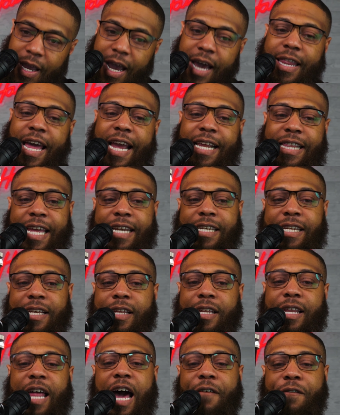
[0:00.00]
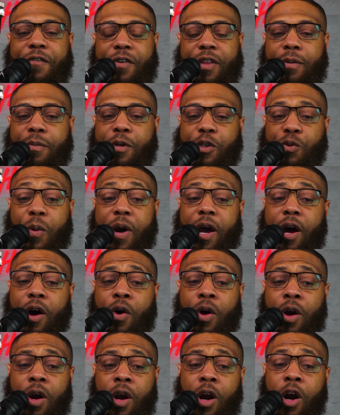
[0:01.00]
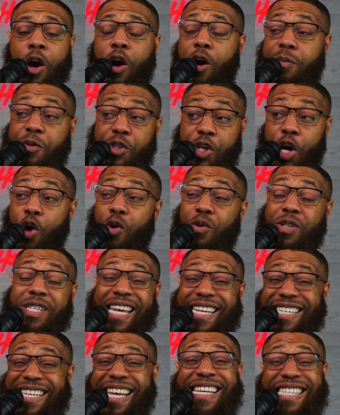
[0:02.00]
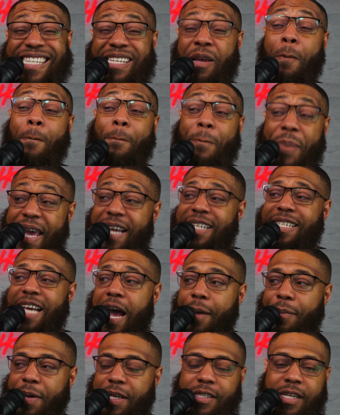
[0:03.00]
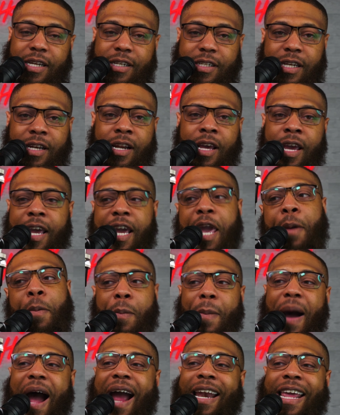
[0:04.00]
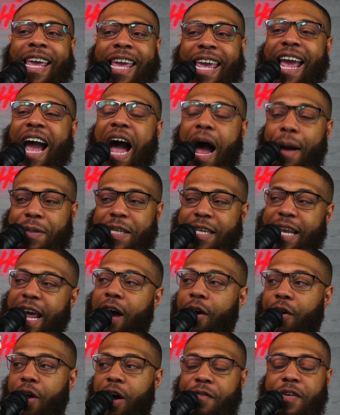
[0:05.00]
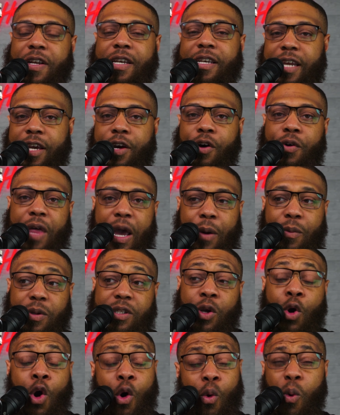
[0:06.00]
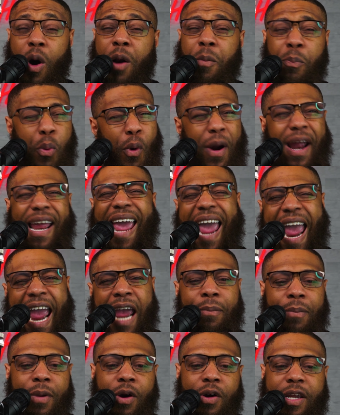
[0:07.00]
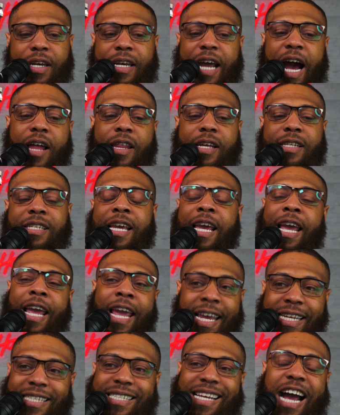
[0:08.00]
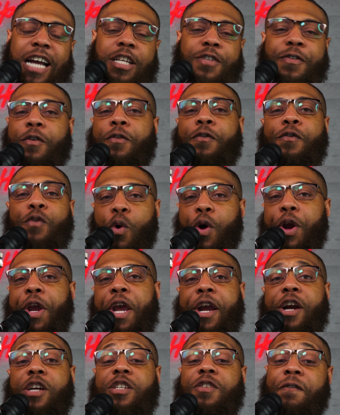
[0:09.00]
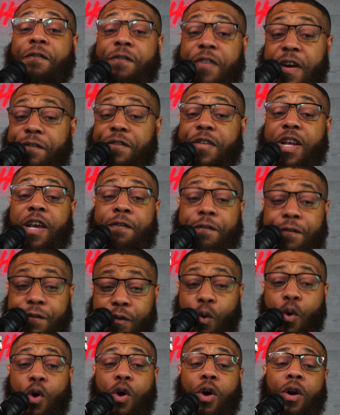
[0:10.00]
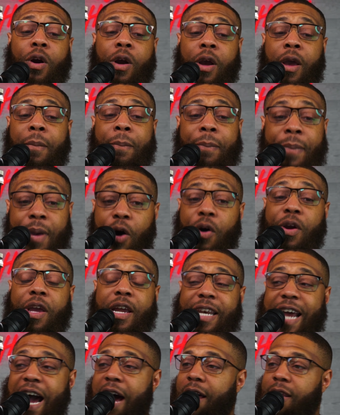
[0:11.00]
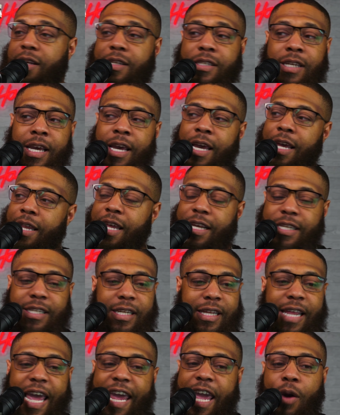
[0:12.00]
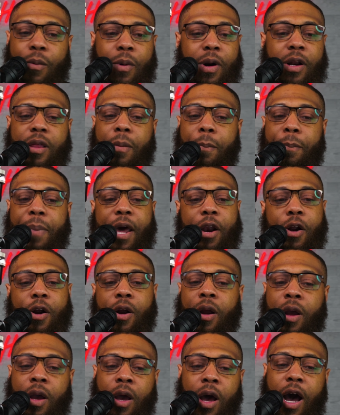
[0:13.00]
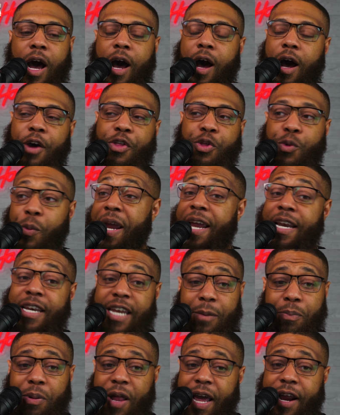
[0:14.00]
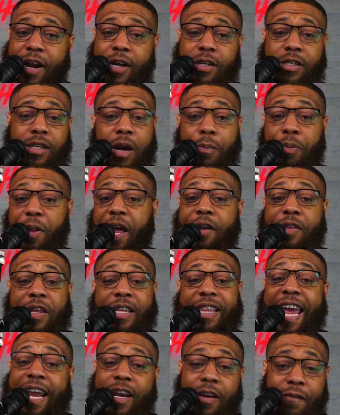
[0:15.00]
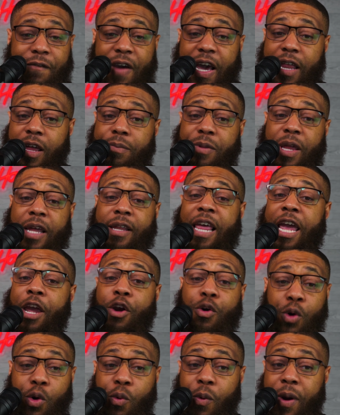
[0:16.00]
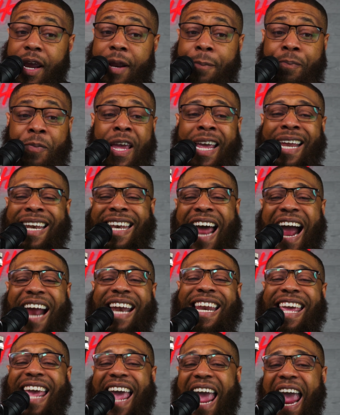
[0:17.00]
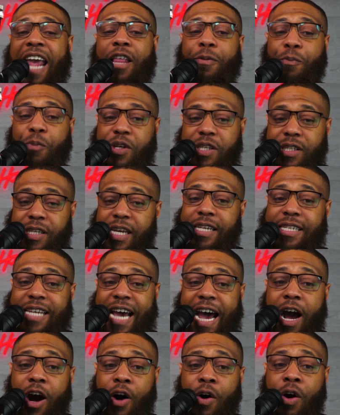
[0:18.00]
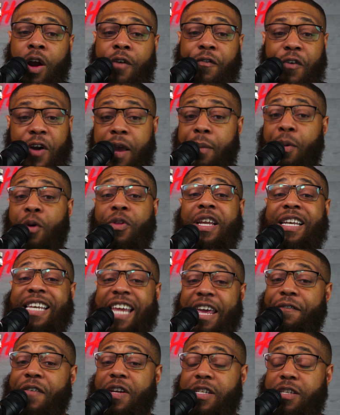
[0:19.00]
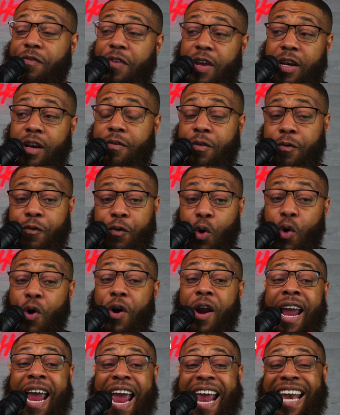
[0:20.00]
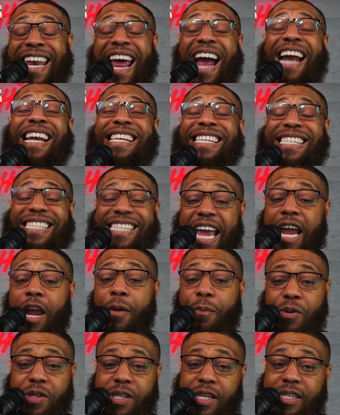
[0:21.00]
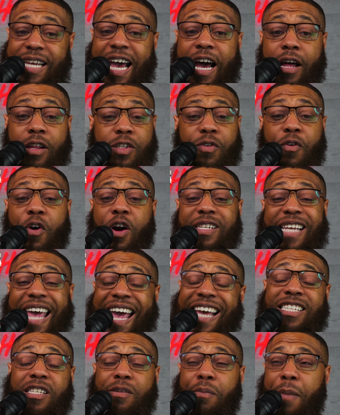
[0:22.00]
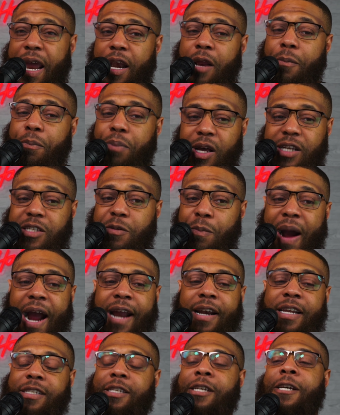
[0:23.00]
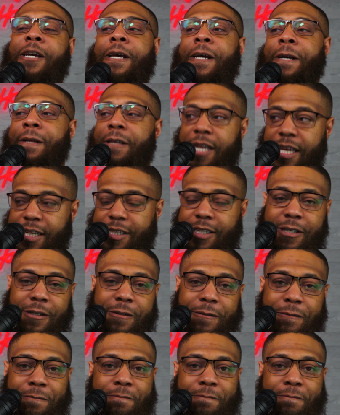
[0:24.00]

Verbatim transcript: I like that deal a lot for them as well. Herb Jones gets his big-time extension. Keep in mind, he opted out of a deal that was one point eight million dollars. He signs for four years, fifty-four million dollars. Listen, they get one of the better uh, three and D players, a player that they developed, that they grew in. ninety-eighth percentile for him on the defensive end of the floor and ninety-second percentile as far as estimated plus minus. Listen,